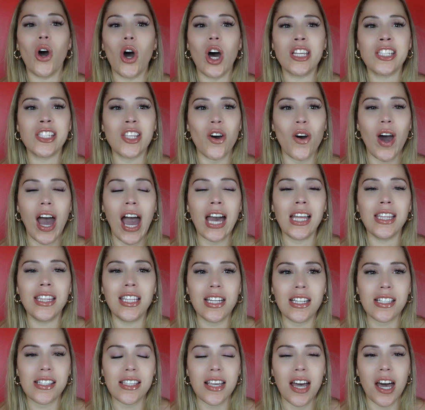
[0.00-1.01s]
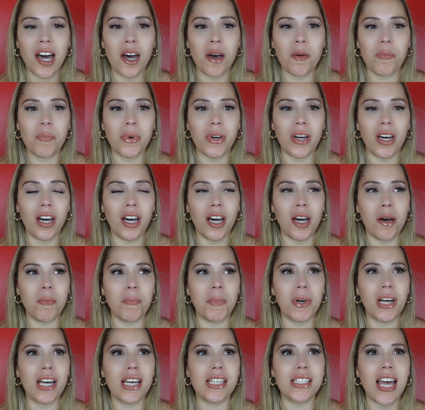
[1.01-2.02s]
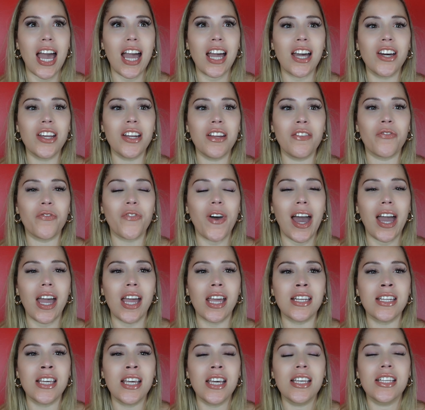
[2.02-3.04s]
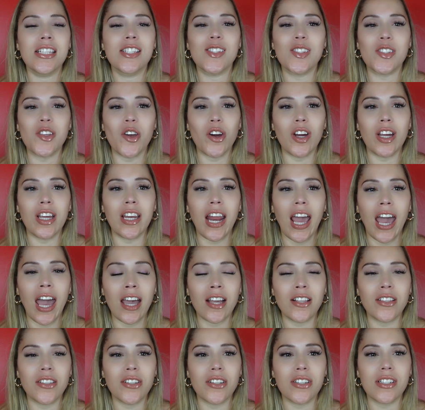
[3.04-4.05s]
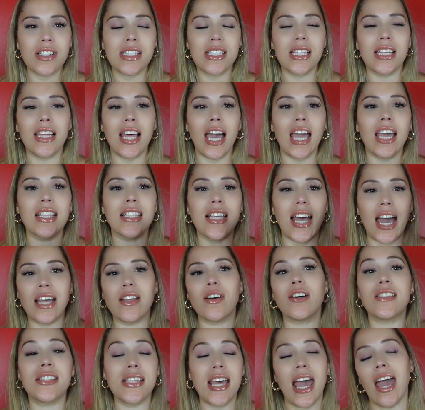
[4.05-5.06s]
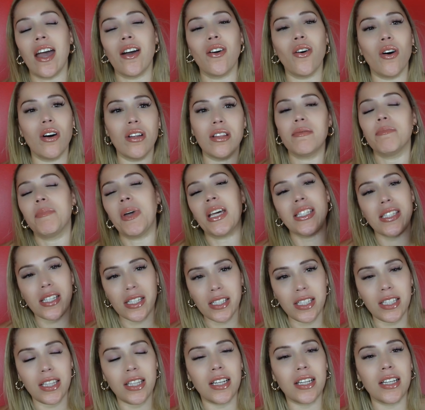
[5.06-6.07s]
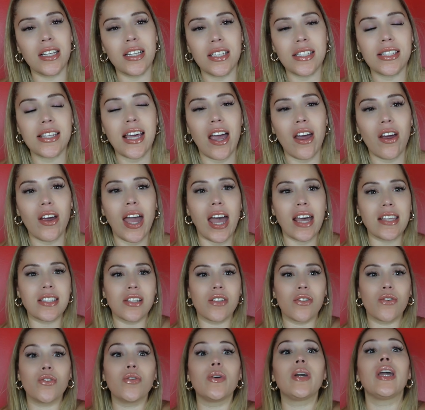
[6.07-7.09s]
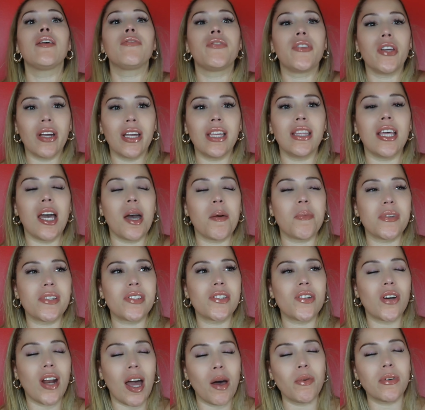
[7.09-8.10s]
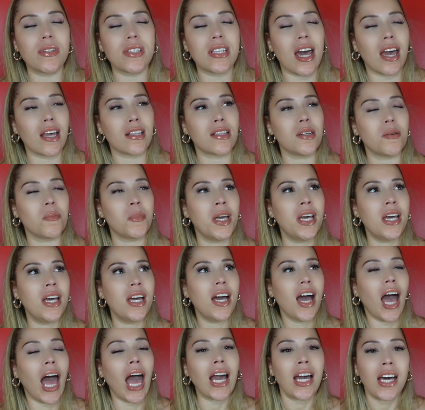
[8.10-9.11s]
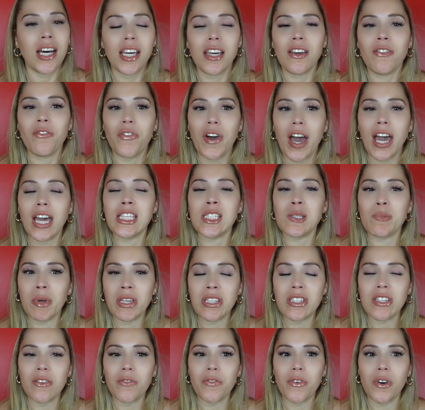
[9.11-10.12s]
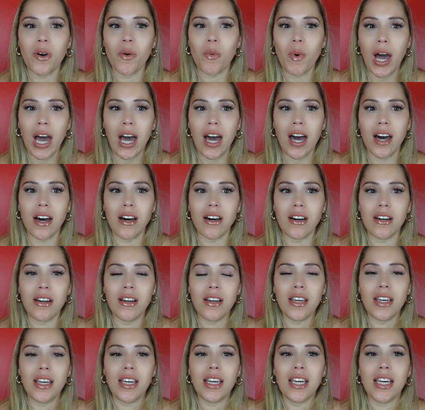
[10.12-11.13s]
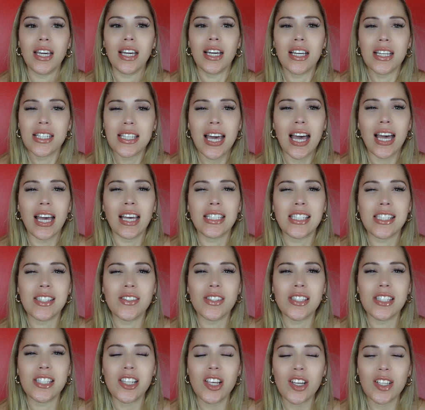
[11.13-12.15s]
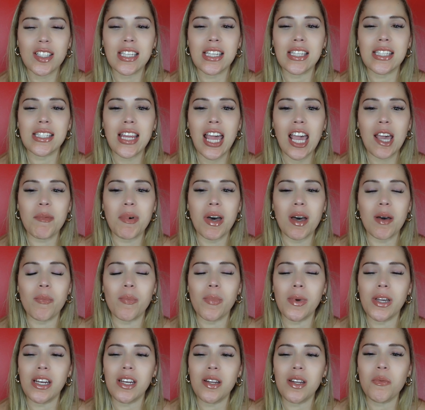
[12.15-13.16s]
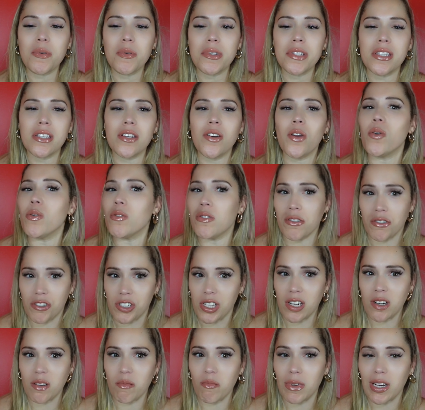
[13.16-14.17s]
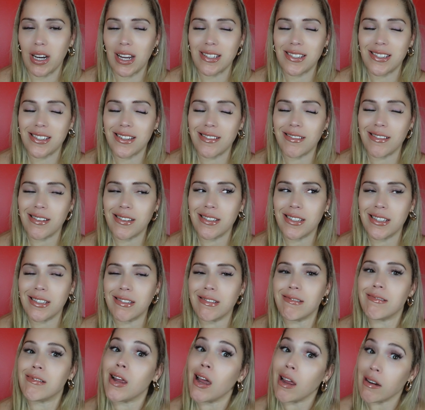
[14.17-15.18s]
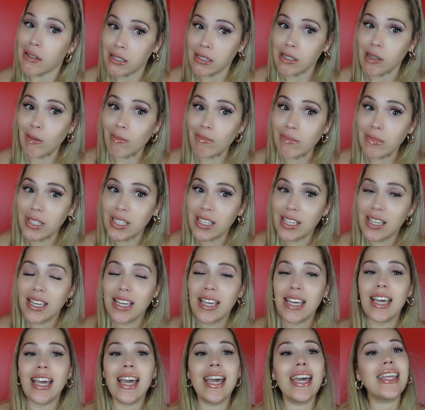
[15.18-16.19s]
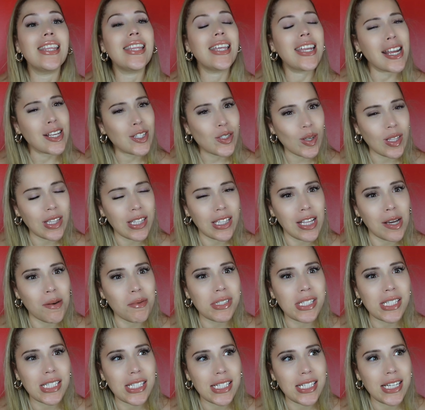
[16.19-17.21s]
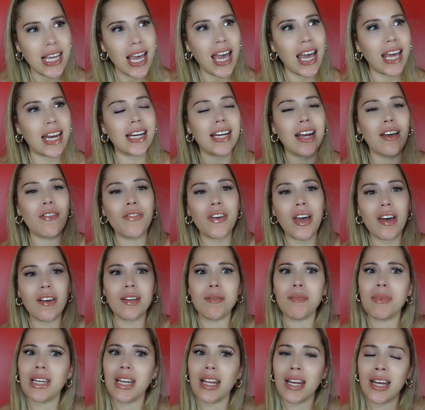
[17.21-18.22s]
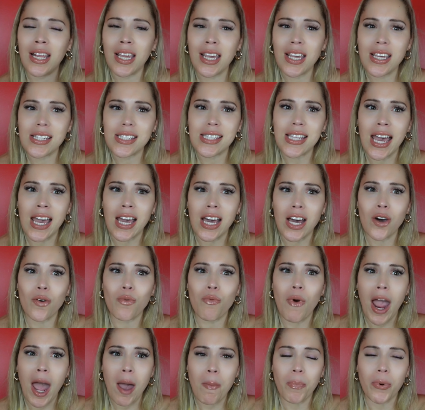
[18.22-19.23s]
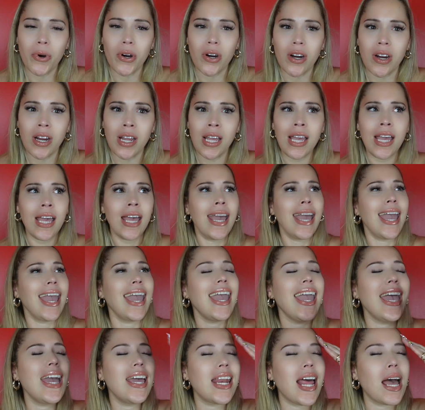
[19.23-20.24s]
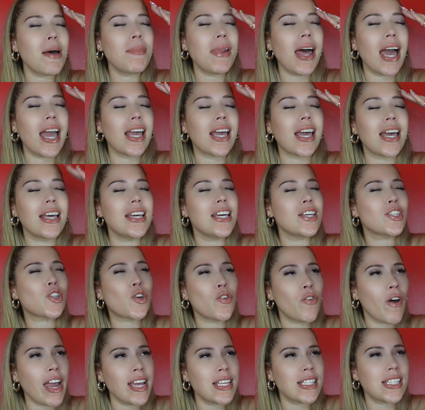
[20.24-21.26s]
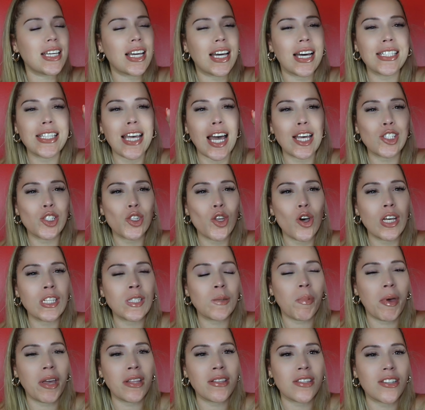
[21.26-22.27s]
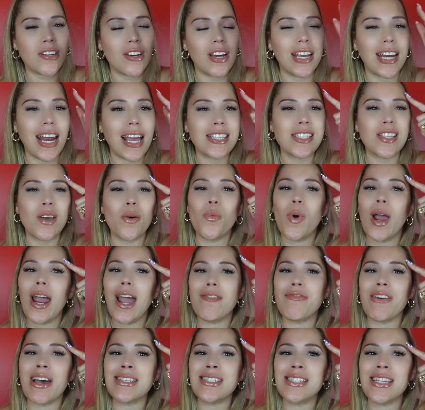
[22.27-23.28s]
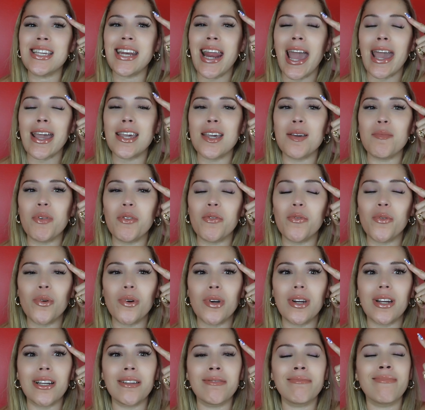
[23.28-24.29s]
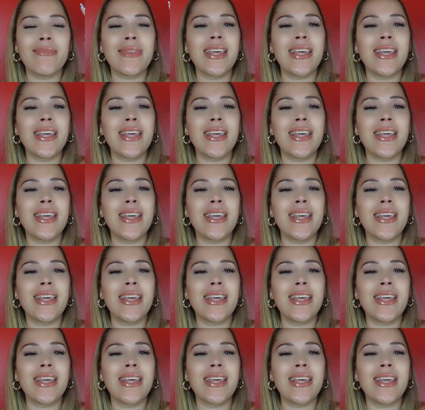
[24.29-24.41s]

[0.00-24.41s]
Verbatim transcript: Also, I looked up because I couldn't find certain actors to like, I tag all basically the entire cast and crew. If they're in the episode, I will tag them. I couldn't find Spencer for a while because I looked his name up it was an older gentleman. I said, this is not him. And then I saw that that was his dad and I found him and he's like a rapper. And I'm like, it's crazy because I saw Spencer and I said, where have I seen that kid before?